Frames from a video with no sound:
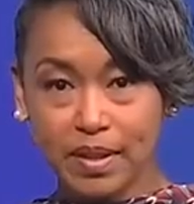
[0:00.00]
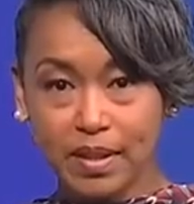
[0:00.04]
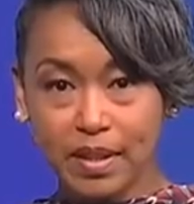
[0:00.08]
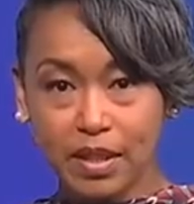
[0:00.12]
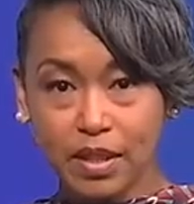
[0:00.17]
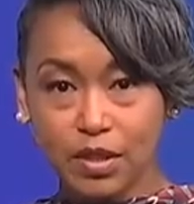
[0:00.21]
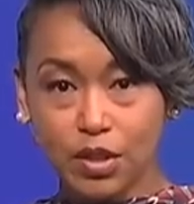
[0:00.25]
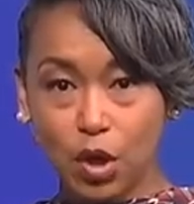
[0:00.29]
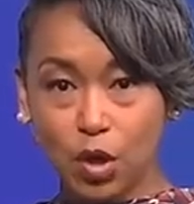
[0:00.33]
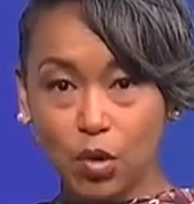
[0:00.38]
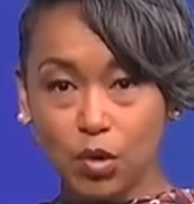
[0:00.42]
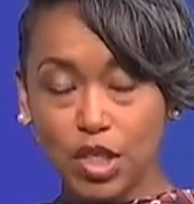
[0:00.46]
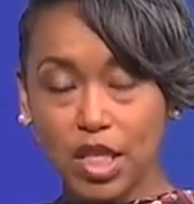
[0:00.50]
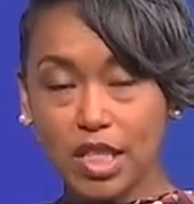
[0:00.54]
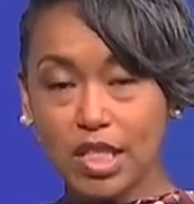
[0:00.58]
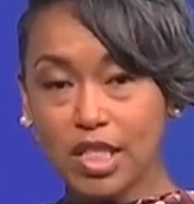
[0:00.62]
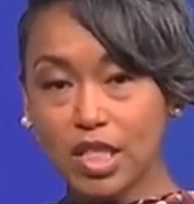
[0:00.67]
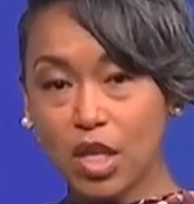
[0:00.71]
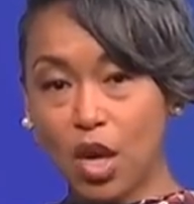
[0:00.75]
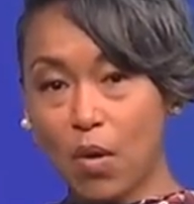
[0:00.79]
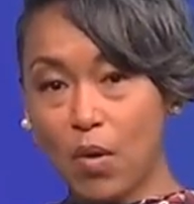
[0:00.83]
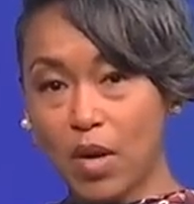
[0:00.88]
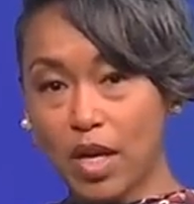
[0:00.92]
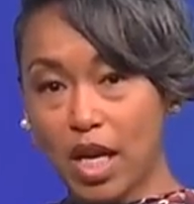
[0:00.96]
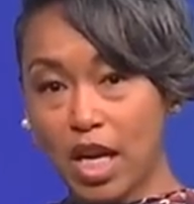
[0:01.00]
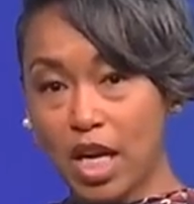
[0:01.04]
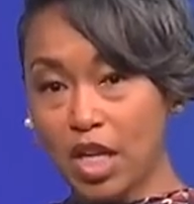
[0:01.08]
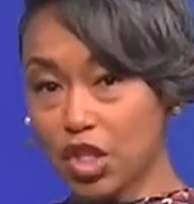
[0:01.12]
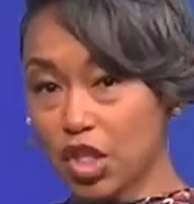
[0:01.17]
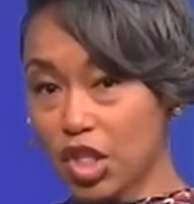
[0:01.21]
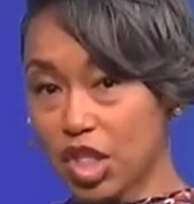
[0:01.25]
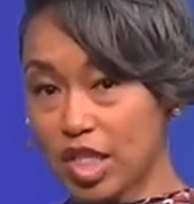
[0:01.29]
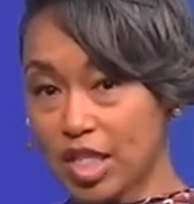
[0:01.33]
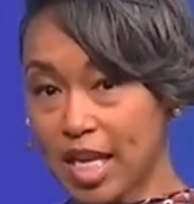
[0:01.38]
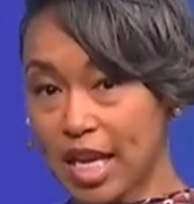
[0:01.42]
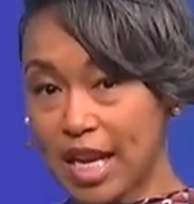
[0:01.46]
So just know and
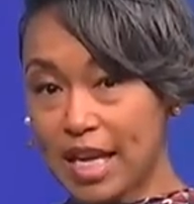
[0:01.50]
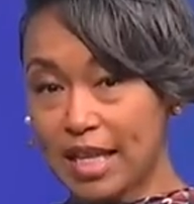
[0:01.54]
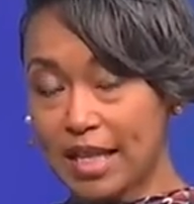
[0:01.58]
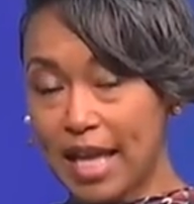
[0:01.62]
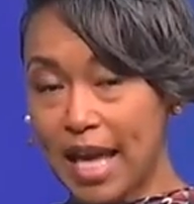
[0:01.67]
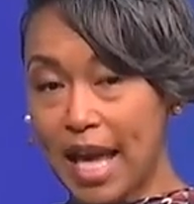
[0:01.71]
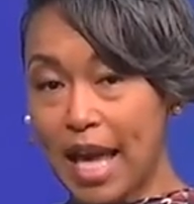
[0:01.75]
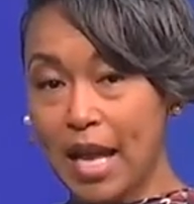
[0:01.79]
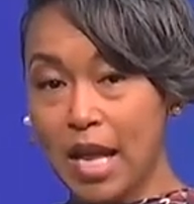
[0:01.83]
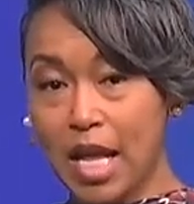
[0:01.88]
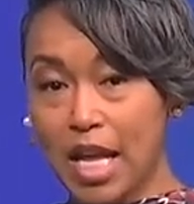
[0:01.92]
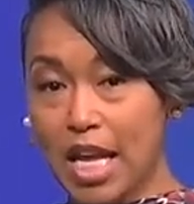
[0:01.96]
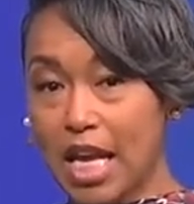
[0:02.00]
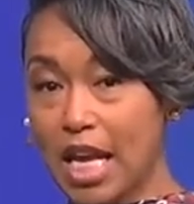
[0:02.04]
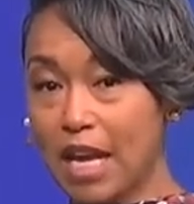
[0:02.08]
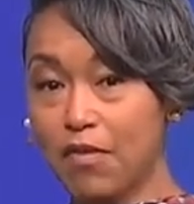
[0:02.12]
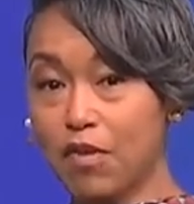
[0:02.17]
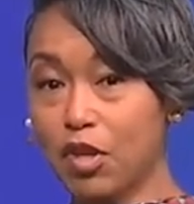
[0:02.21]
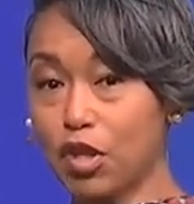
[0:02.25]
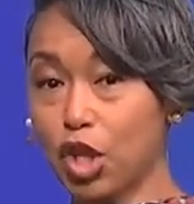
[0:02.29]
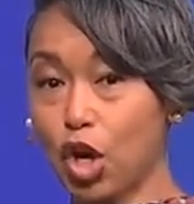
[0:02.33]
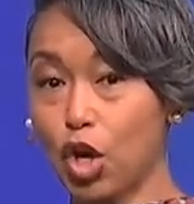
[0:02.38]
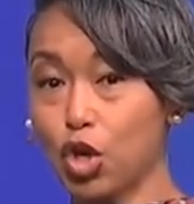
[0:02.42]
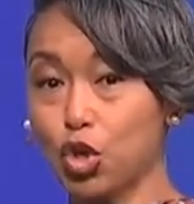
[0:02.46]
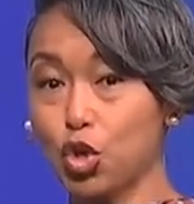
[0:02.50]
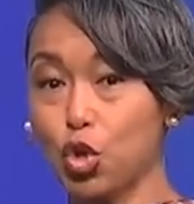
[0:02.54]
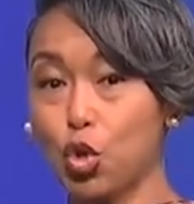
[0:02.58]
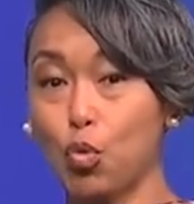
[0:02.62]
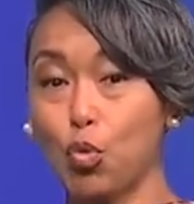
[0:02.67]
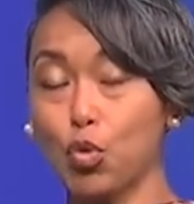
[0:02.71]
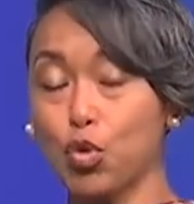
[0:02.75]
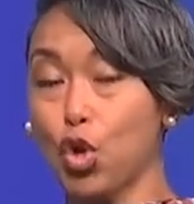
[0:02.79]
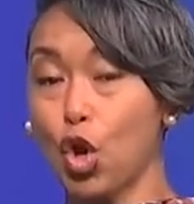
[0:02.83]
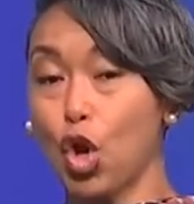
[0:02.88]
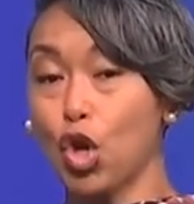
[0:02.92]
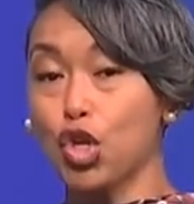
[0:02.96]
understand that even though
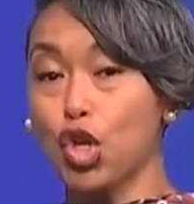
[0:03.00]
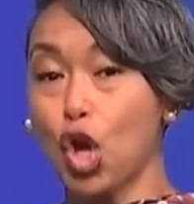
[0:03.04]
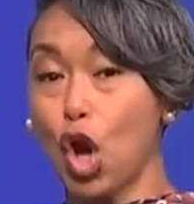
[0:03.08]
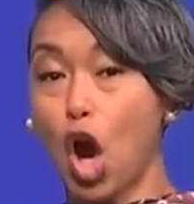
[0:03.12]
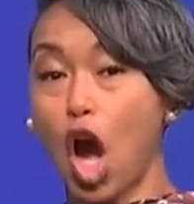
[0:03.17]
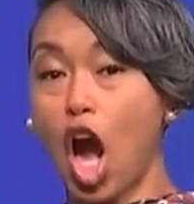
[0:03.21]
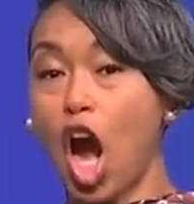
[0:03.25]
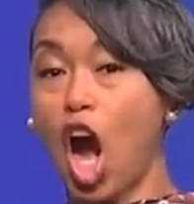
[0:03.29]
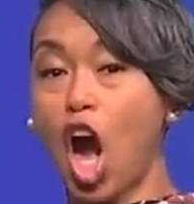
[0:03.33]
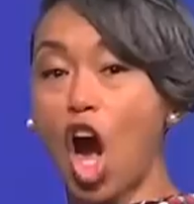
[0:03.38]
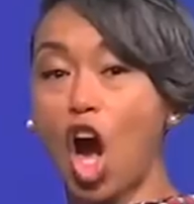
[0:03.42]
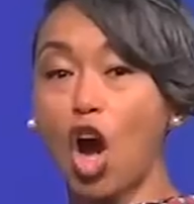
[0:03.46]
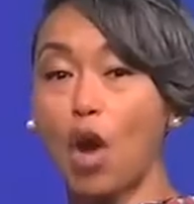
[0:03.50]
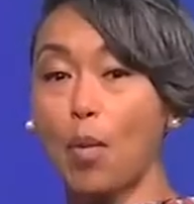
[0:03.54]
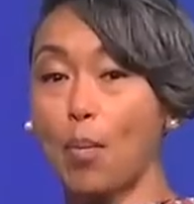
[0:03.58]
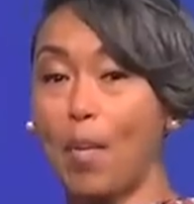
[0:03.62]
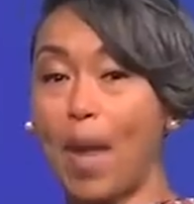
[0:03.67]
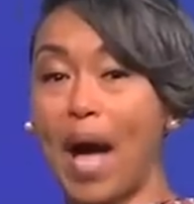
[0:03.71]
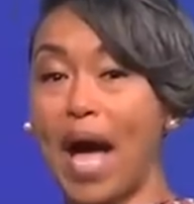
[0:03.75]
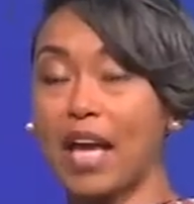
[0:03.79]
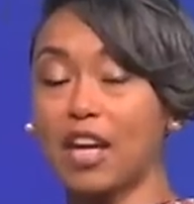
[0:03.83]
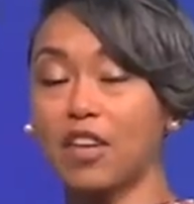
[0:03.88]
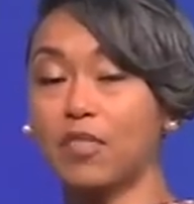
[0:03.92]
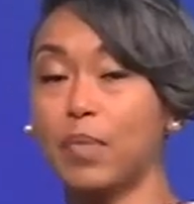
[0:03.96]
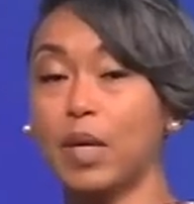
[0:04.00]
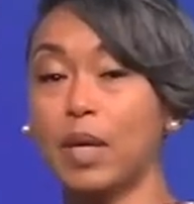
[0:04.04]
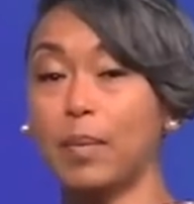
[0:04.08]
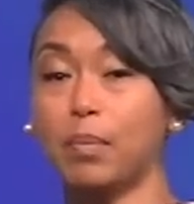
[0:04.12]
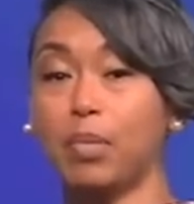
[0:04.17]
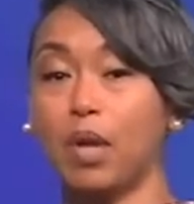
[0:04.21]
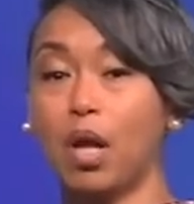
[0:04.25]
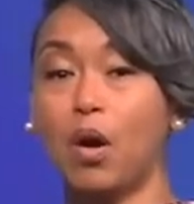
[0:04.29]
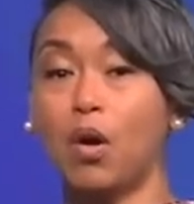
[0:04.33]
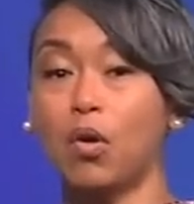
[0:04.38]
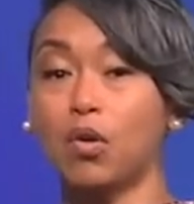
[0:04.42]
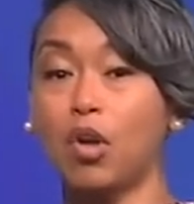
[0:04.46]
your arm might have been
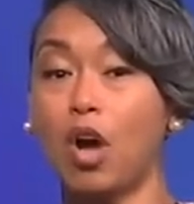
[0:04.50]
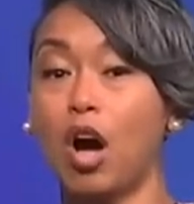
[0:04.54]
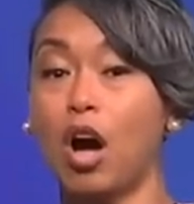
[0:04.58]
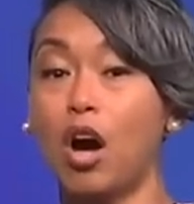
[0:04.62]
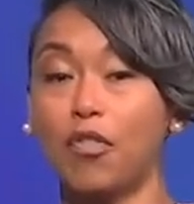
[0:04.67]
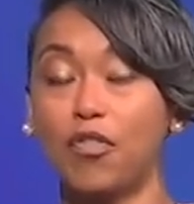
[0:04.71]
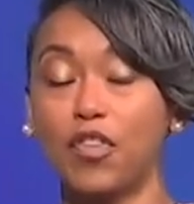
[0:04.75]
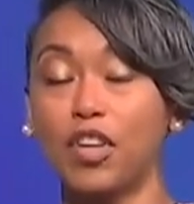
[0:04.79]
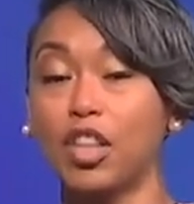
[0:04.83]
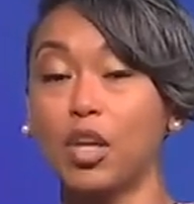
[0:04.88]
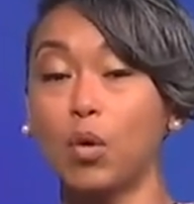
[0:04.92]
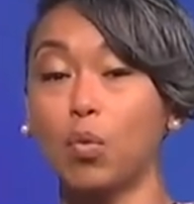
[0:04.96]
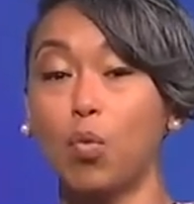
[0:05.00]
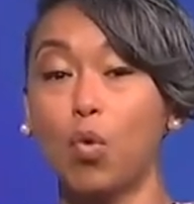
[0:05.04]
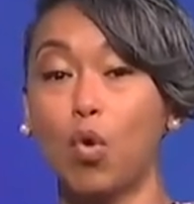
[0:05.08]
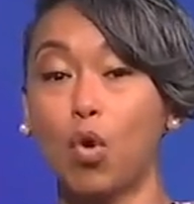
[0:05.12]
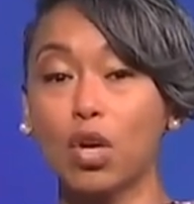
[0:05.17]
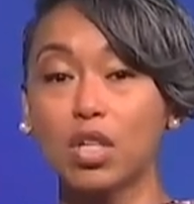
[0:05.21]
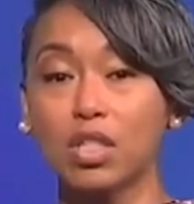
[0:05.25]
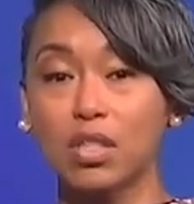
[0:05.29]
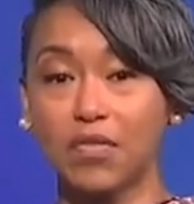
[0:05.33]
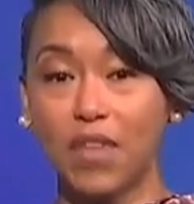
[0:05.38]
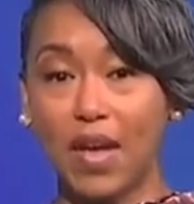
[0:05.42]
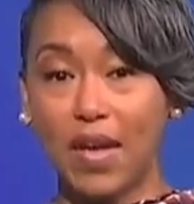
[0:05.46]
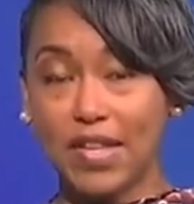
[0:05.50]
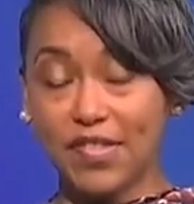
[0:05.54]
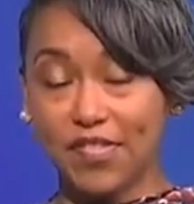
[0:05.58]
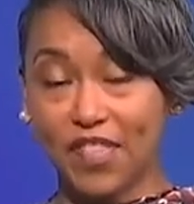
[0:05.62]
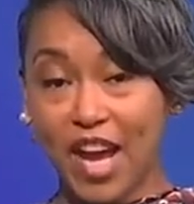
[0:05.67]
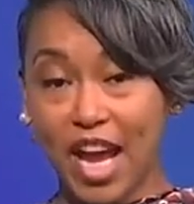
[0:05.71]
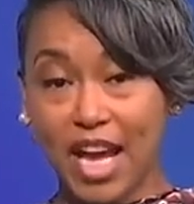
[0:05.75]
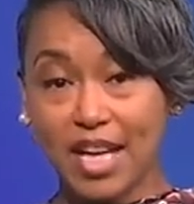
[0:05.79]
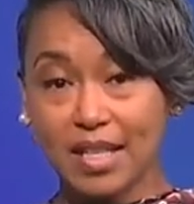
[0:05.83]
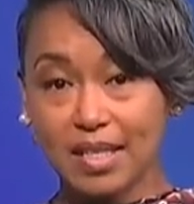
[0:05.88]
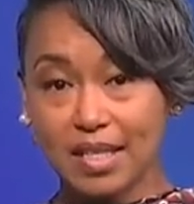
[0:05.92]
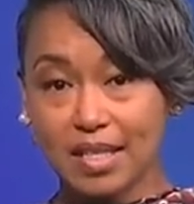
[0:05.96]
blown off in the wars of
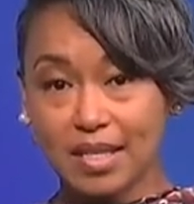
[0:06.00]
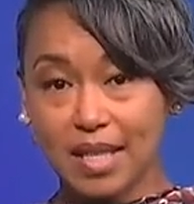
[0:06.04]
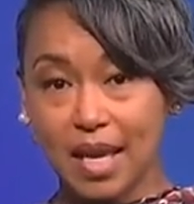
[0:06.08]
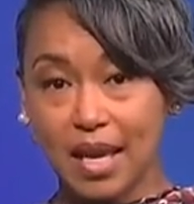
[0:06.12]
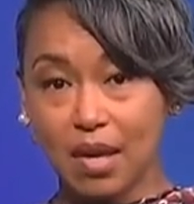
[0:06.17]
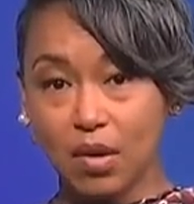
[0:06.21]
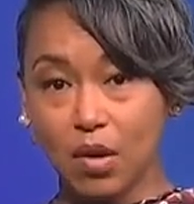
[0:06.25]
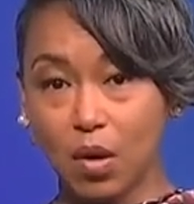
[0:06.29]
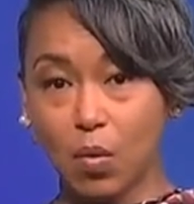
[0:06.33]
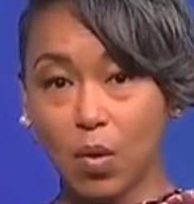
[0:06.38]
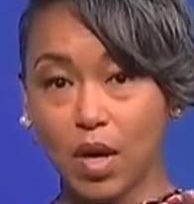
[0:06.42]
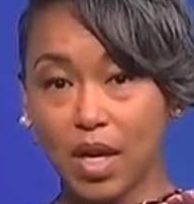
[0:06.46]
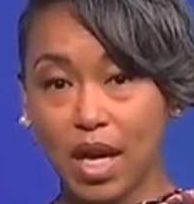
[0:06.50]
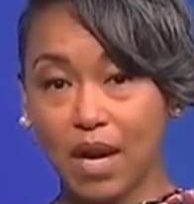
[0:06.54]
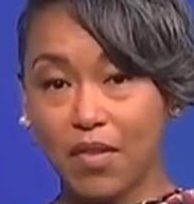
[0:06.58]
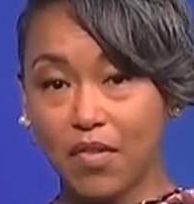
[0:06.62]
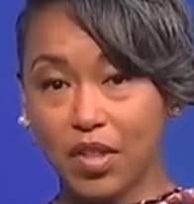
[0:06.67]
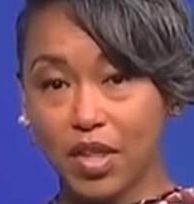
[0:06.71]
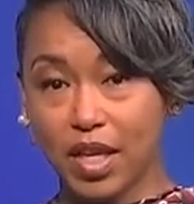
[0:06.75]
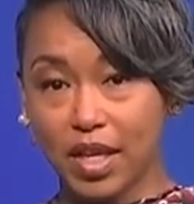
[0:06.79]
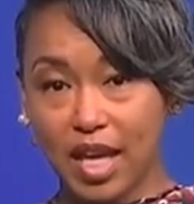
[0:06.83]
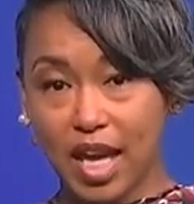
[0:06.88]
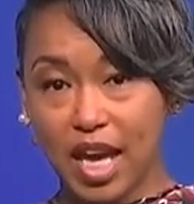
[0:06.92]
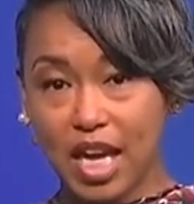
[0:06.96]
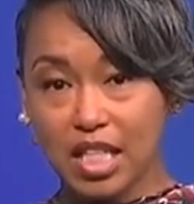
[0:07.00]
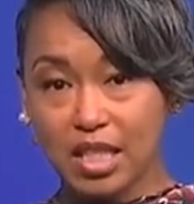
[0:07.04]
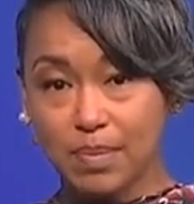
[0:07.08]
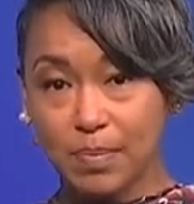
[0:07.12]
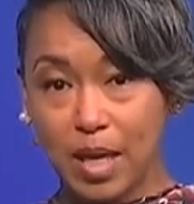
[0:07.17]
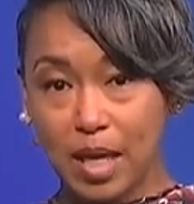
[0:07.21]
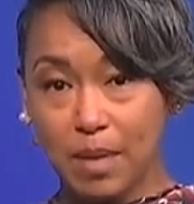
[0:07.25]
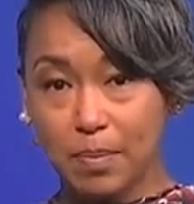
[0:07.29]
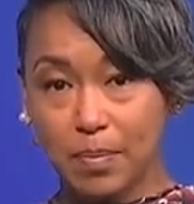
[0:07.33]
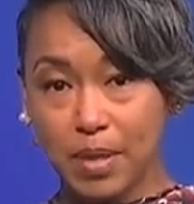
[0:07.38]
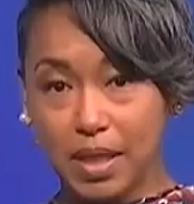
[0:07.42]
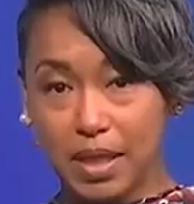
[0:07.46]
Afghanistan or whatever the case
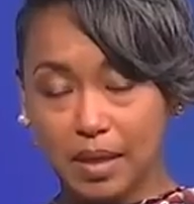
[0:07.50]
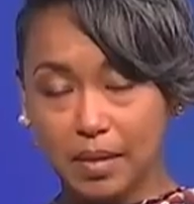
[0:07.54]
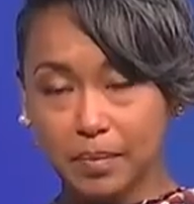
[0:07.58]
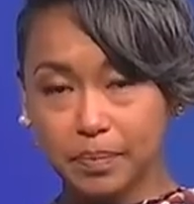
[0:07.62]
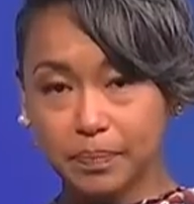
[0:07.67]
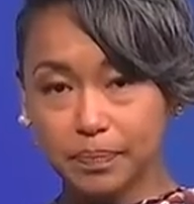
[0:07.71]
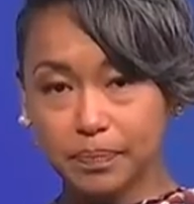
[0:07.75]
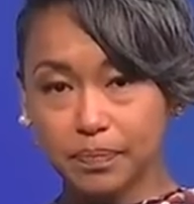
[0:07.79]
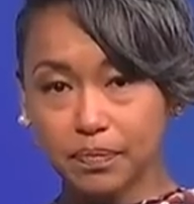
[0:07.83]
may be,